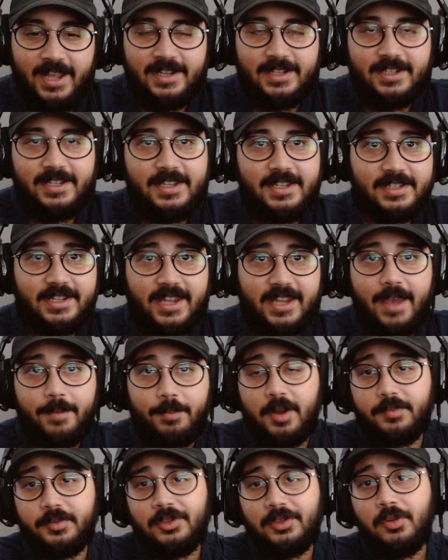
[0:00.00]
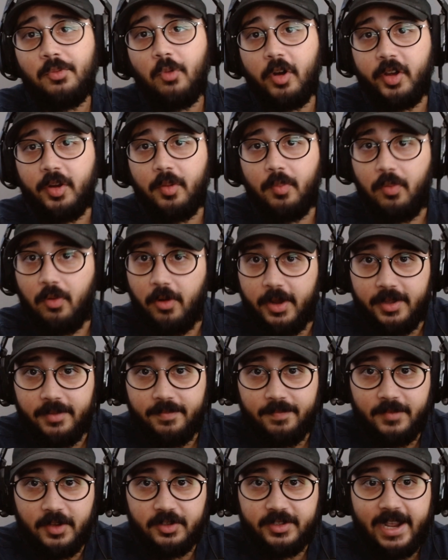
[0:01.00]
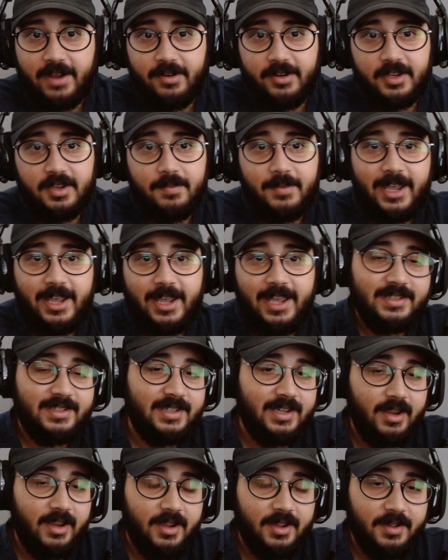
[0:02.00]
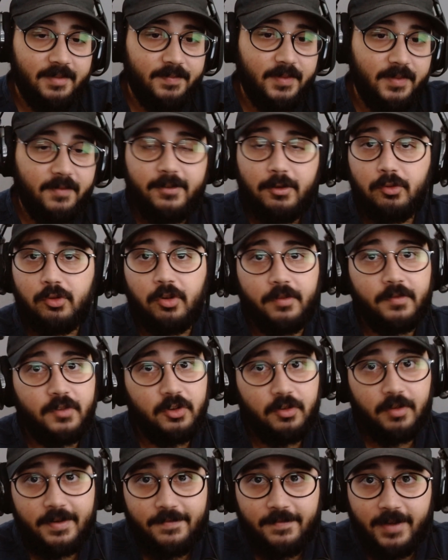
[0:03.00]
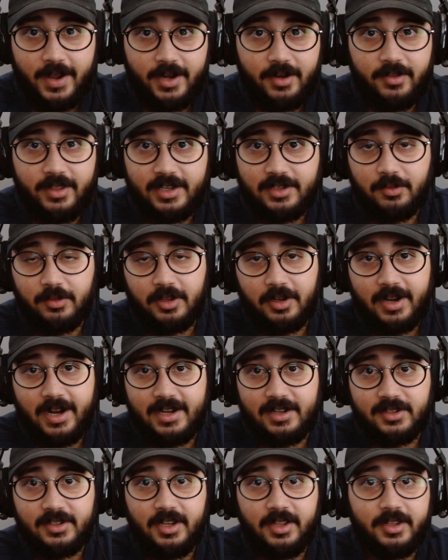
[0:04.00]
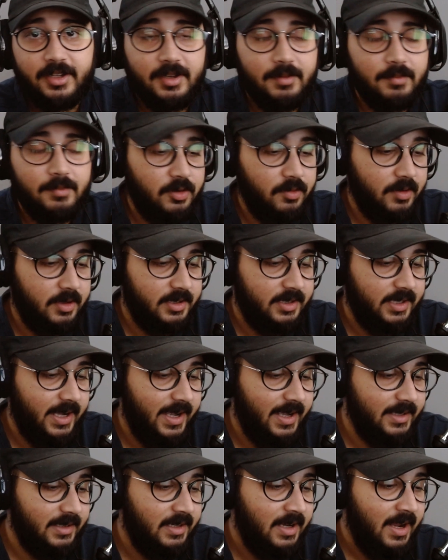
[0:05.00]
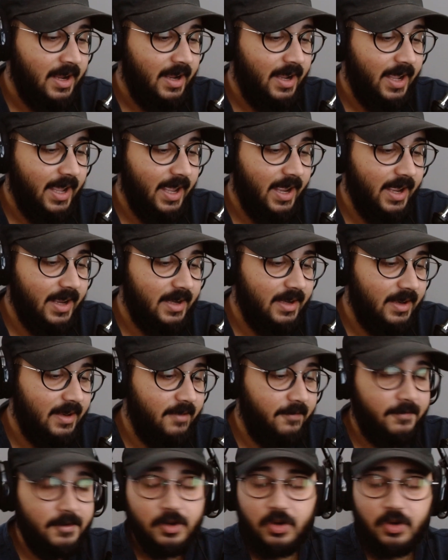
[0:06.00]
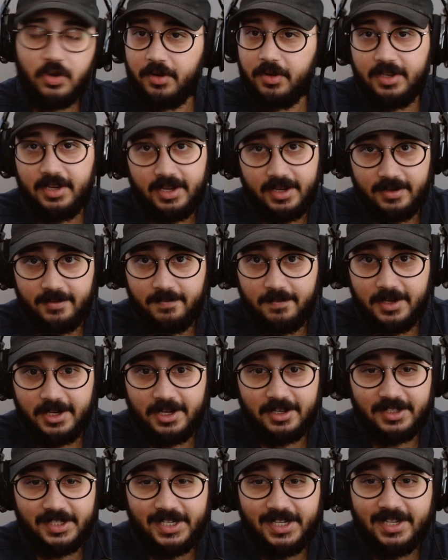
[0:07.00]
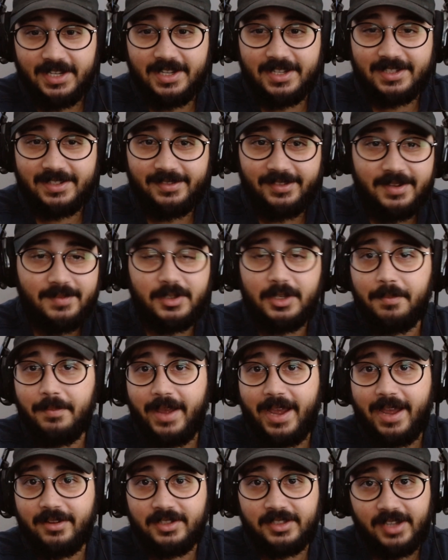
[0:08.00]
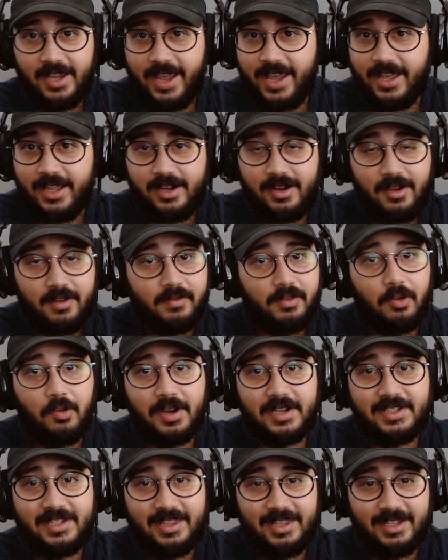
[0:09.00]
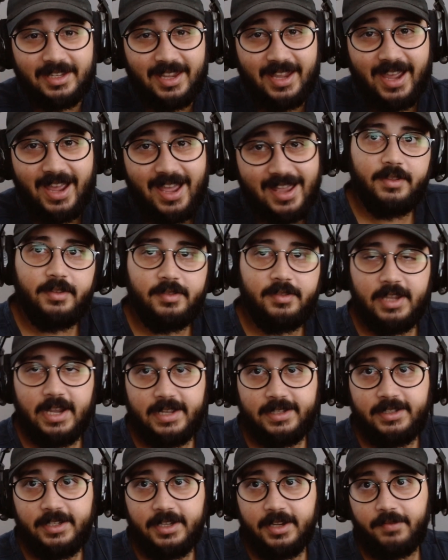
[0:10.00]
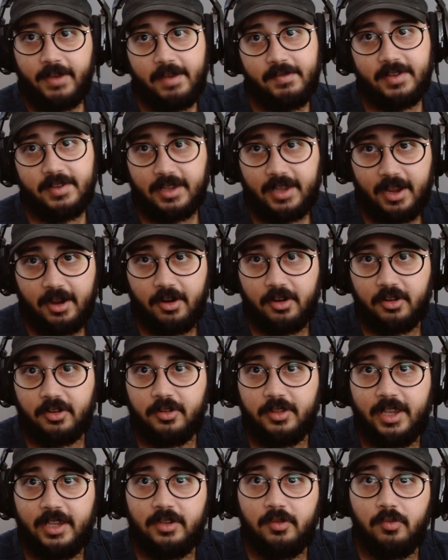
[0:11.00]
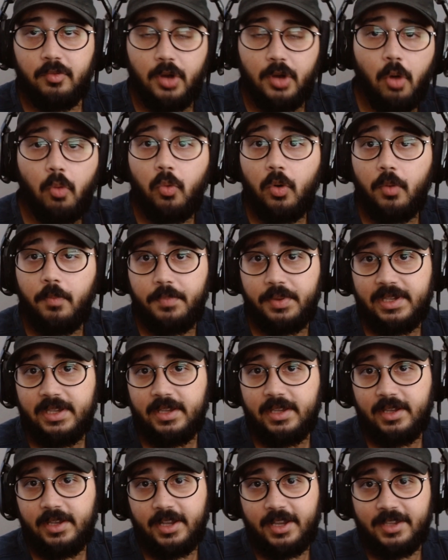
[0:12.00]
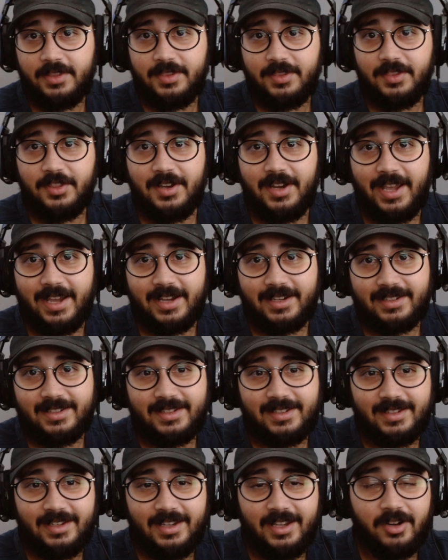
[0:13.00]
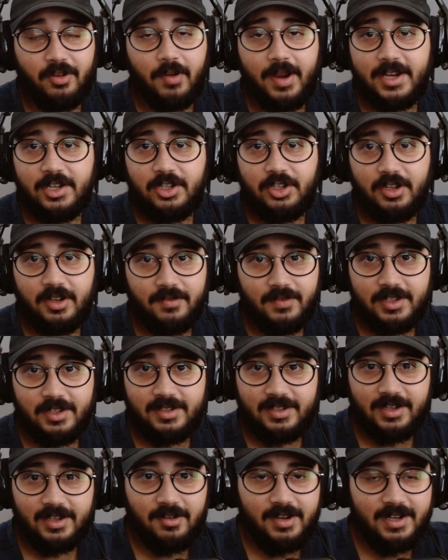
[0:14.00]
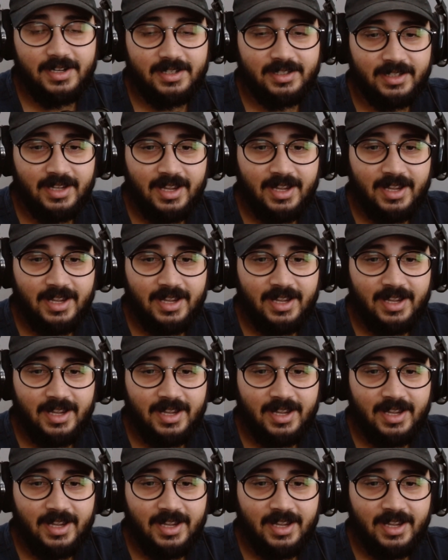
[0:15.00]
he is Capcom's new Wonder Boy. They're touting him as the future of Street Fighter. That's what they're kind of selling him to us as, and the future indeed, because he is leaps and bounds ahead of the rest of the cast. The idea of having a character that you know will be in the next iteration of the series